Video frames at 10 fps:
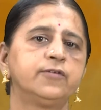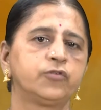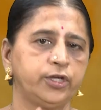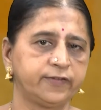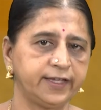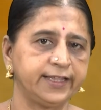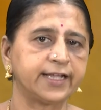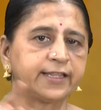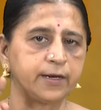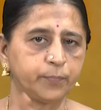So you see
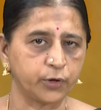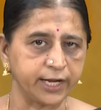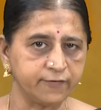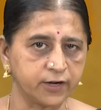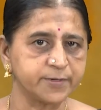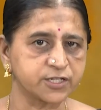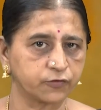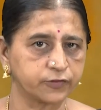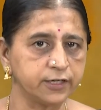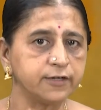that the reporting verb is
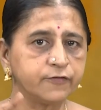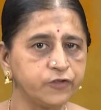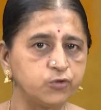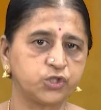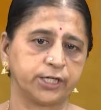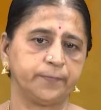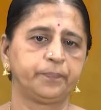of the future.